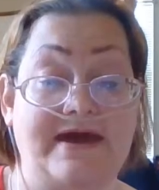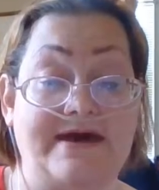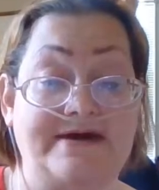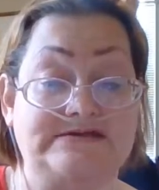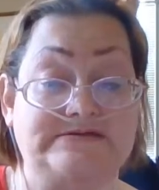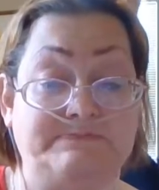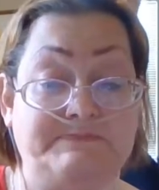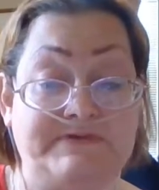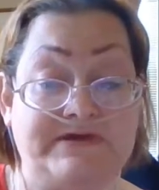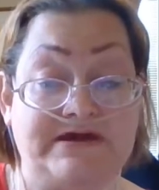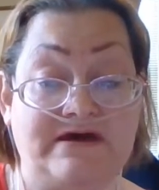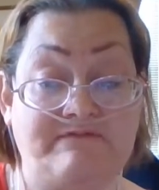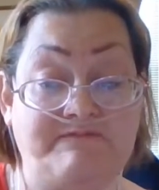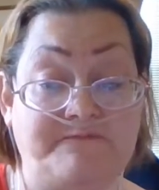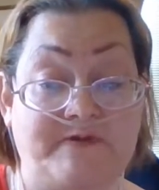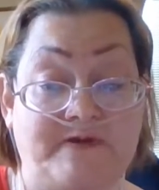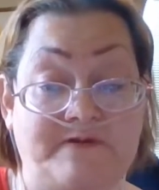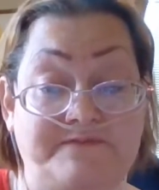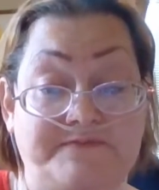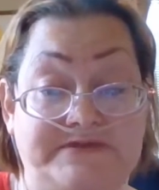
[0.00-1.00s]
SPF
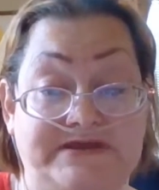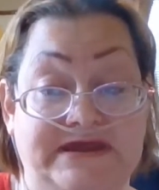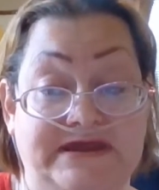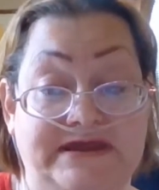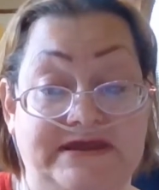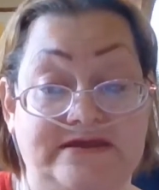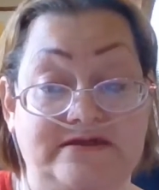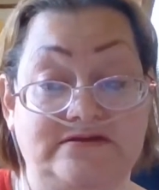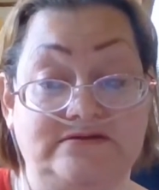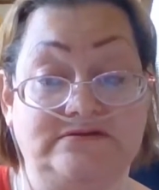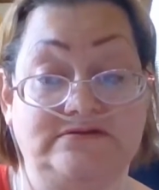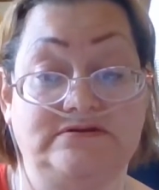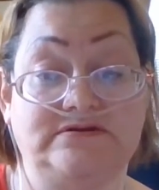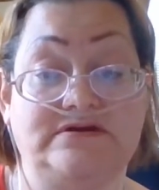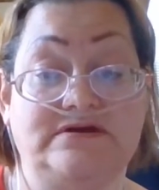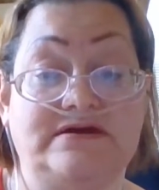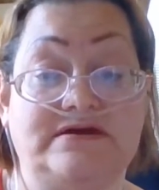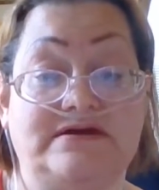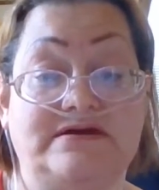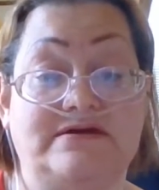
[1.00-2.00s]
50
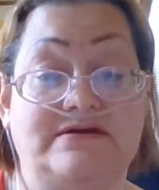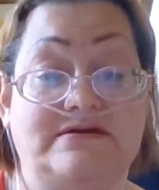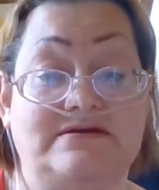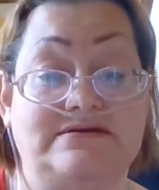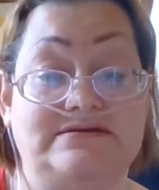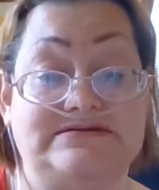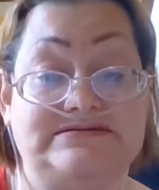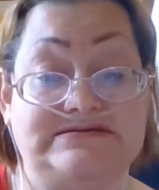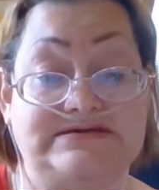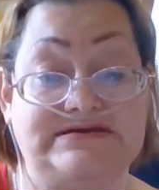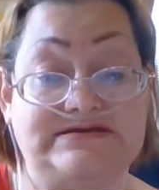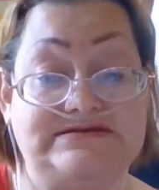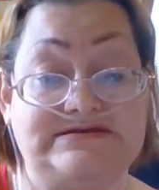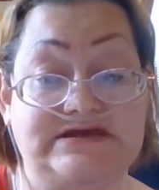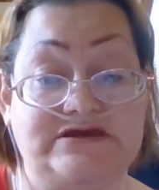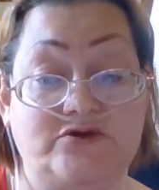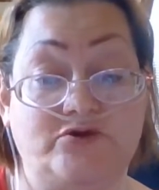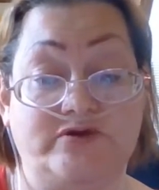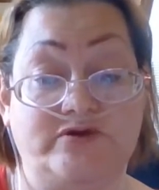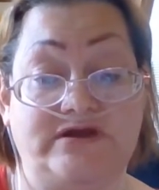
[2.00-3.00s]

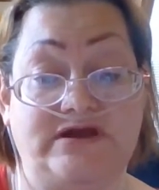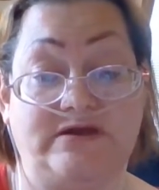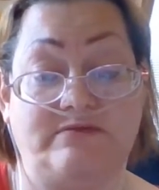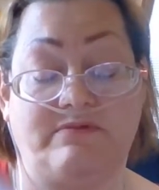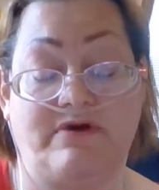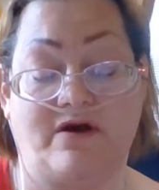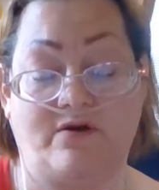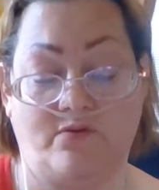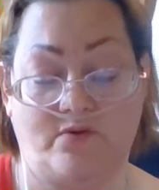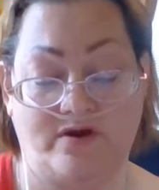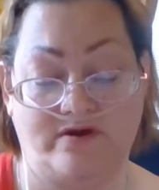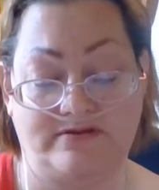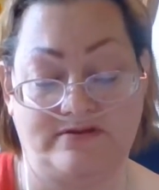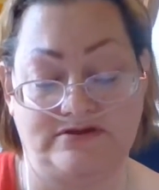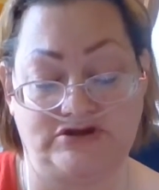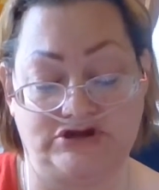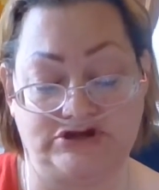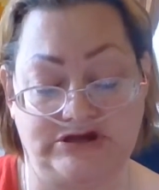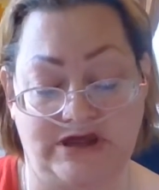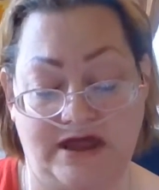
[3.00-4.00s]
CC cream. I wear
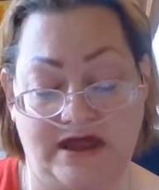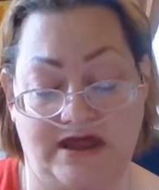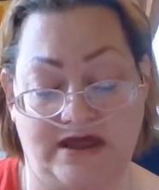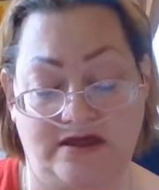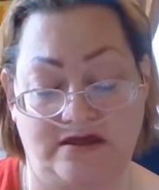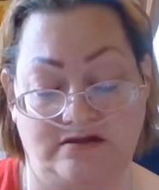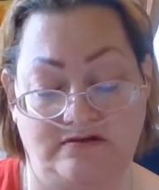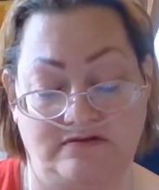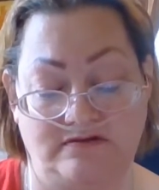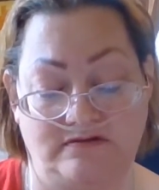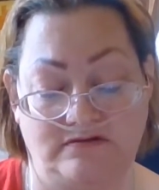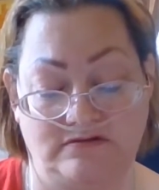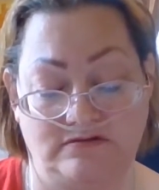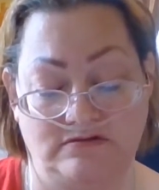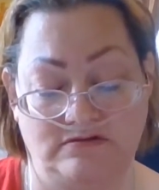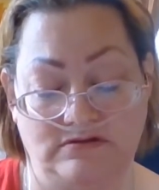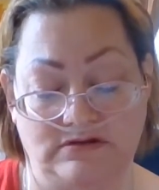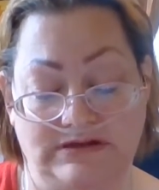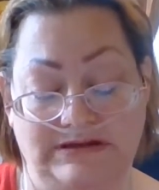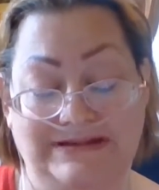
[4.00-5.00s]
the shade
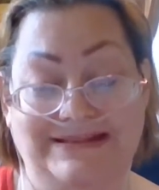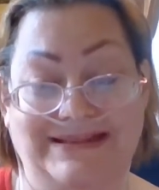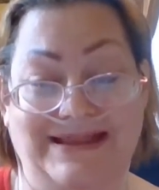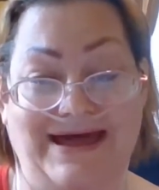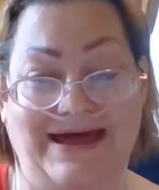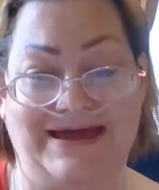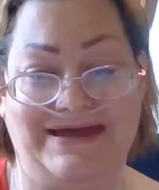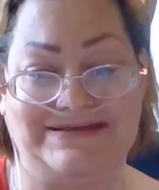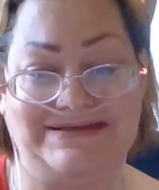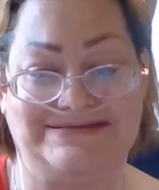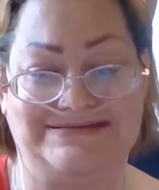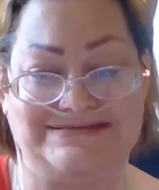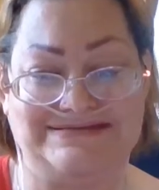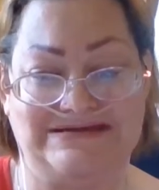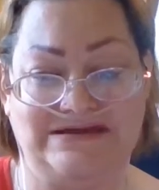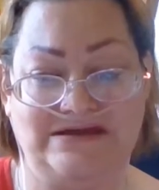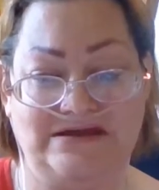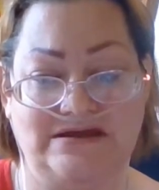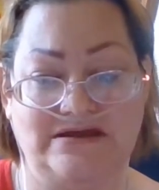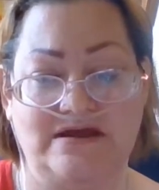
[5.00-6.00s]

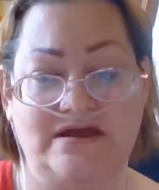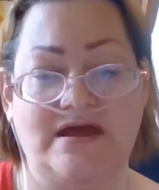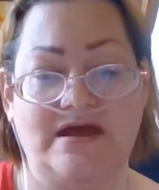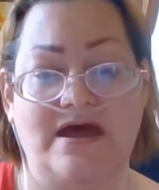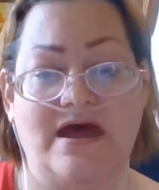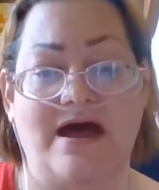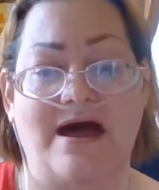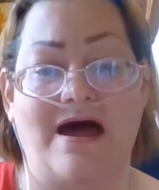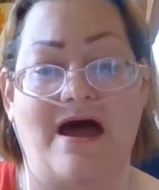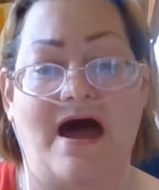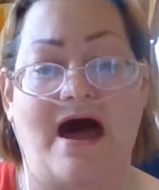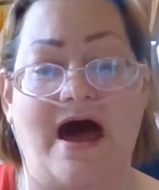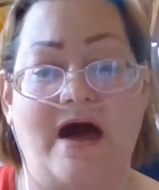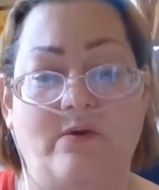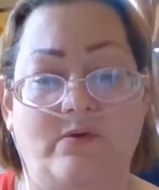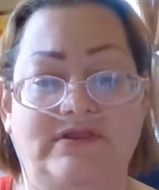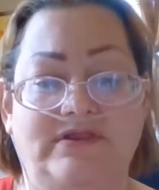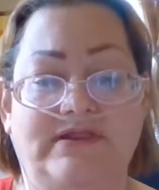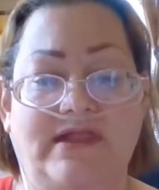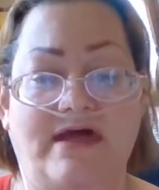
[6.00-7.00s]
light.
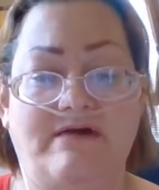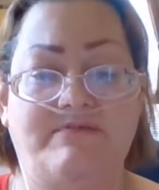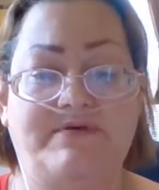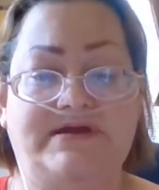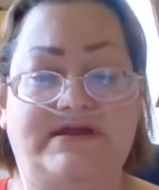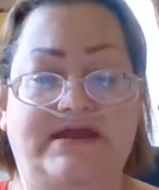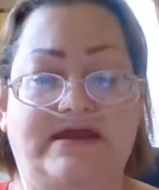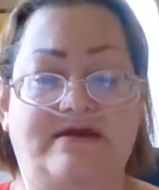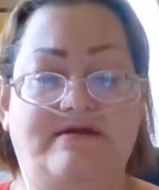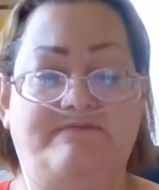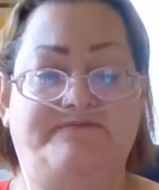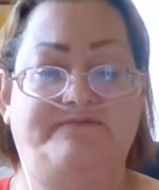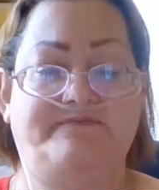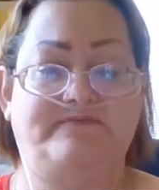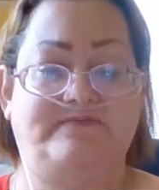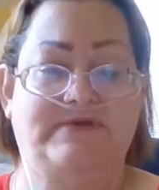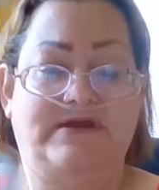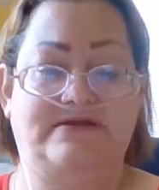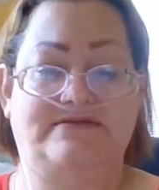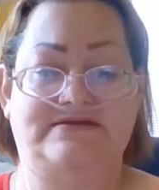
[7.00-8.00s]
I would love it if
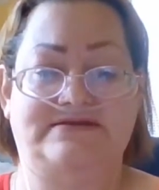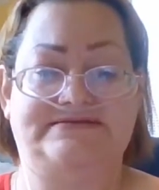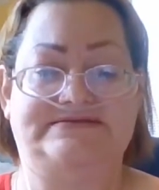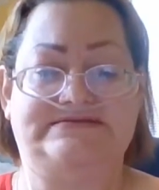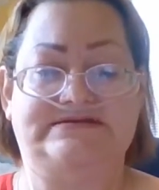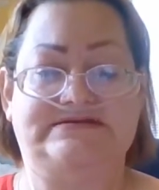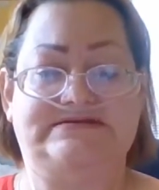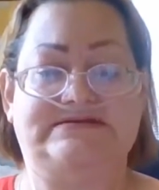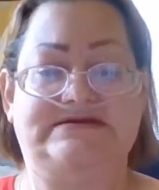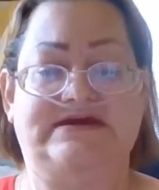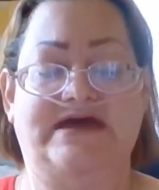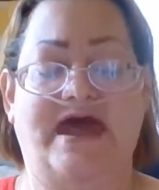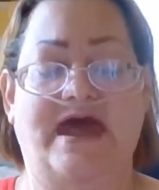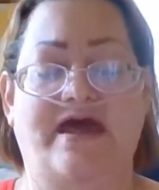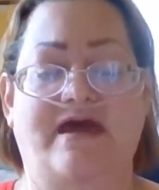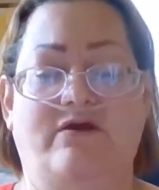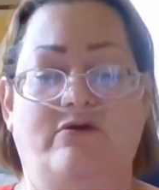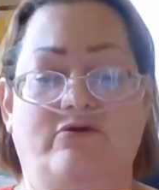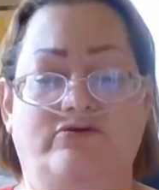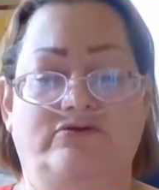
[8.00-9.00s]
in the
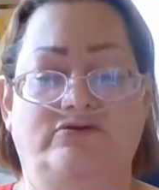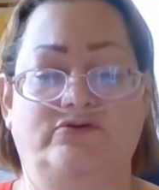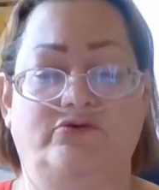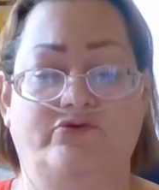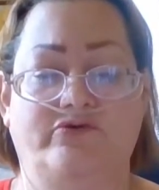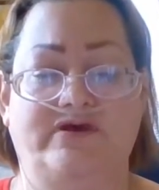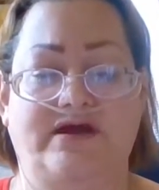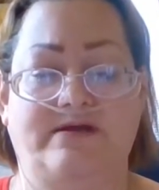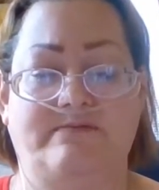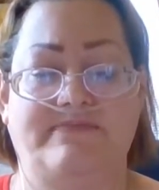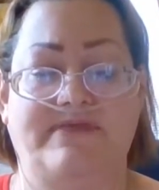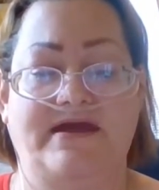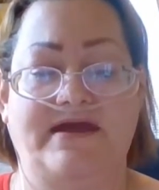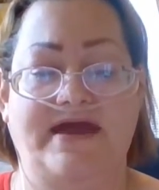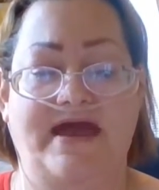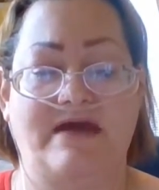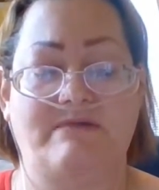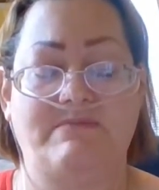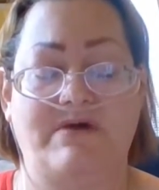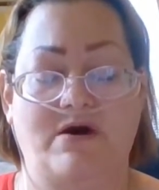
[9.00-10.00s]
CC cream they
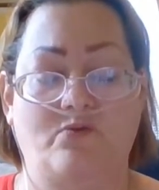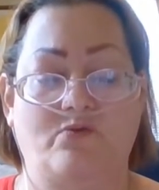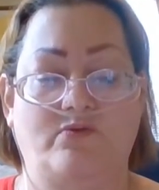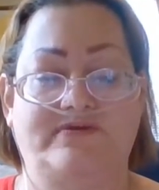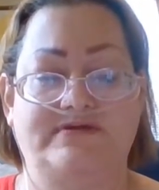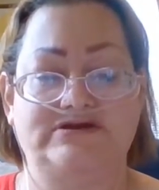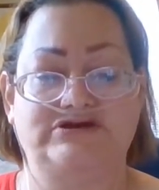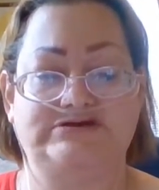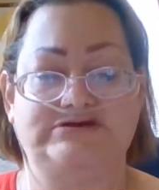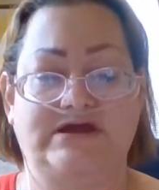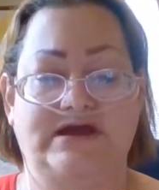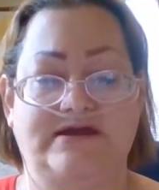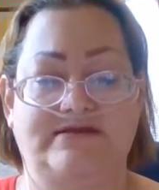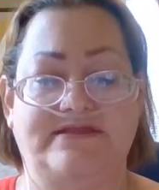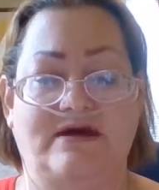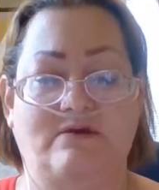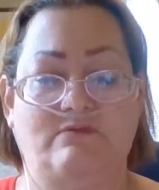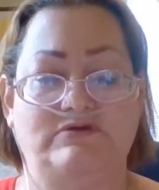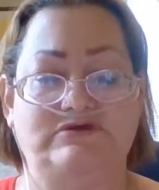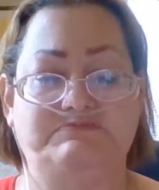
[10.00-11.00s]
came out with a
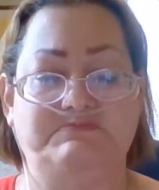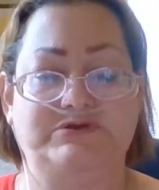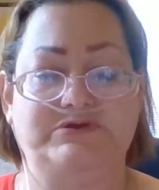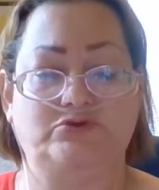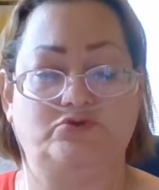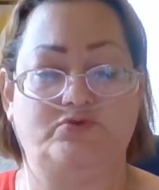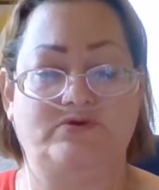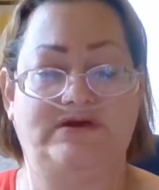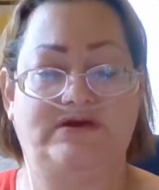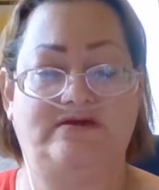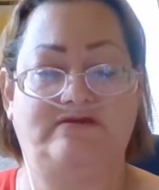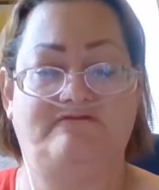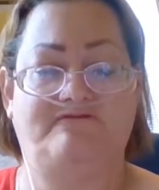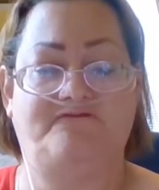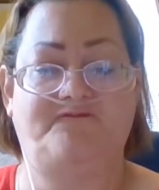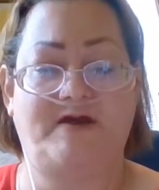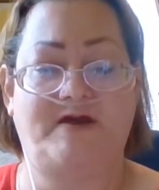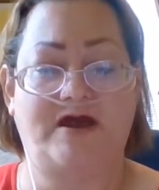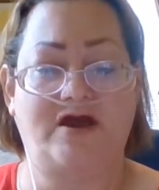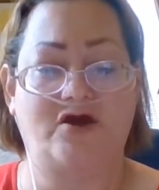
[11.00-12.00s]
shade that was between
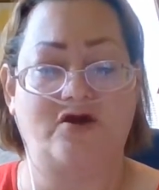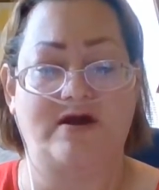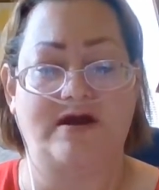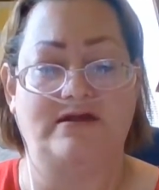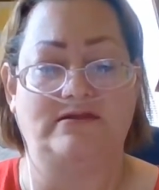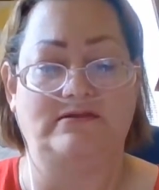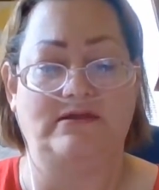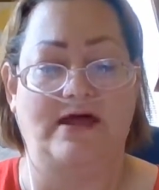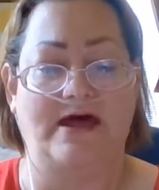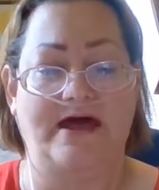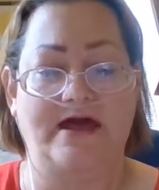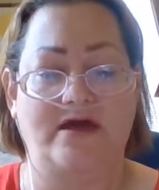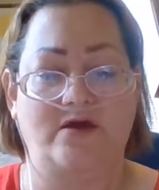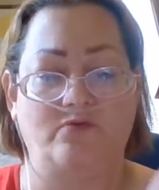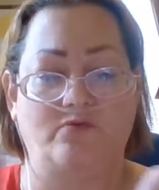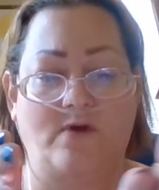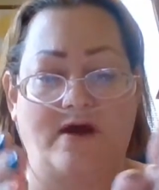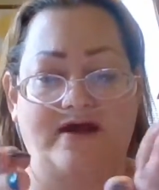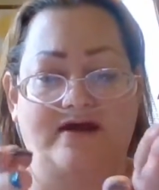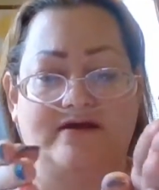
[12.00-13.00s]
fair and
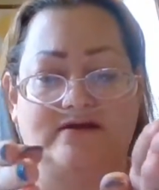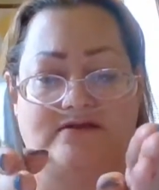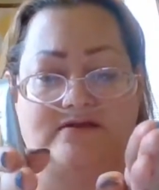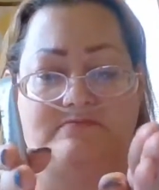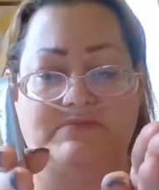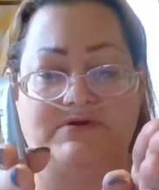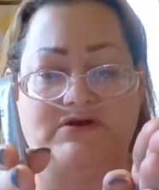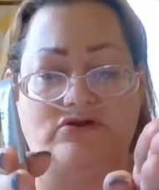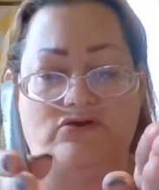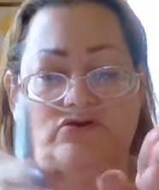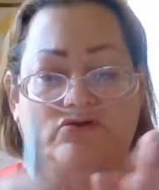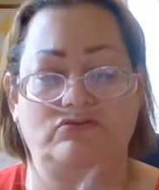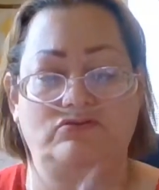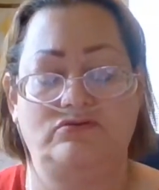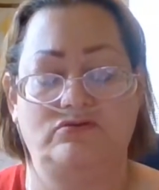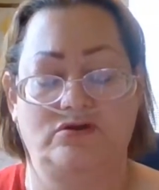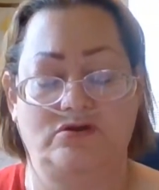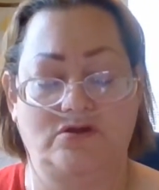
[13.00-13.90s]
light, right in the middle,